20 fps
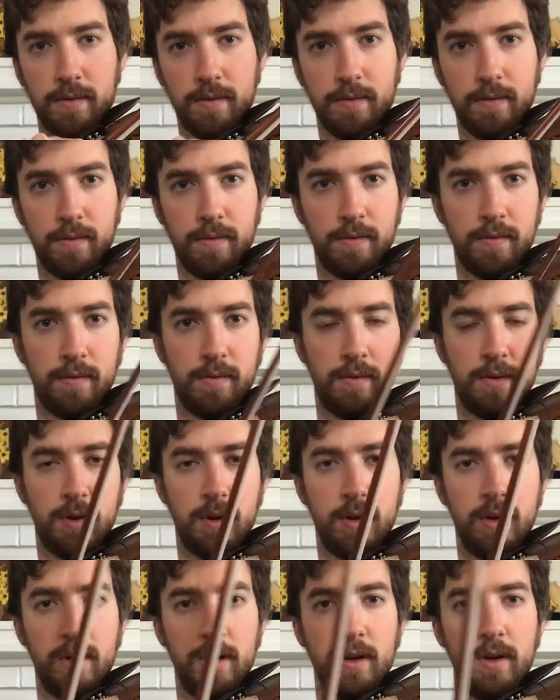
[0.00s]

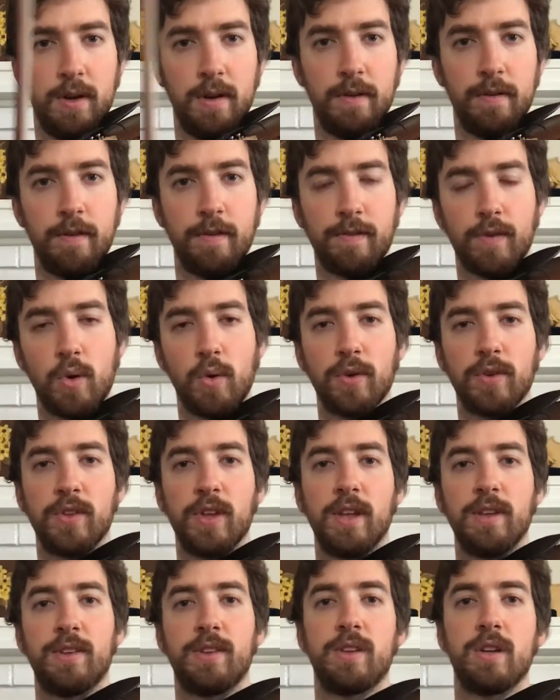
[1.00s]
Of course,
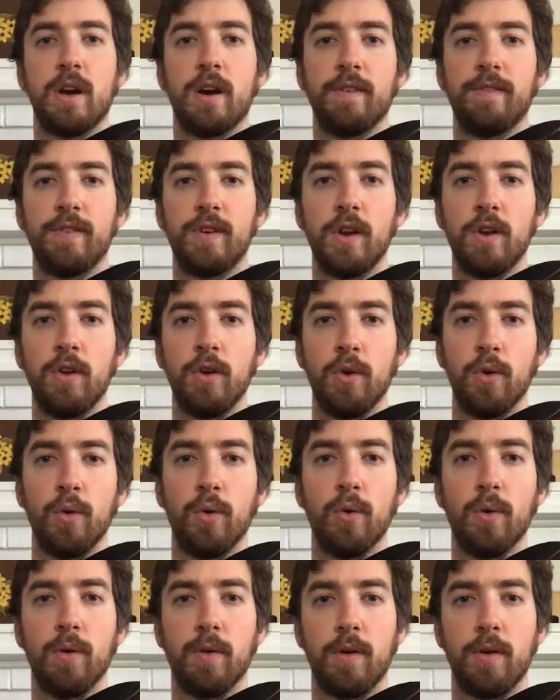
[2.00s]
that's tough to do,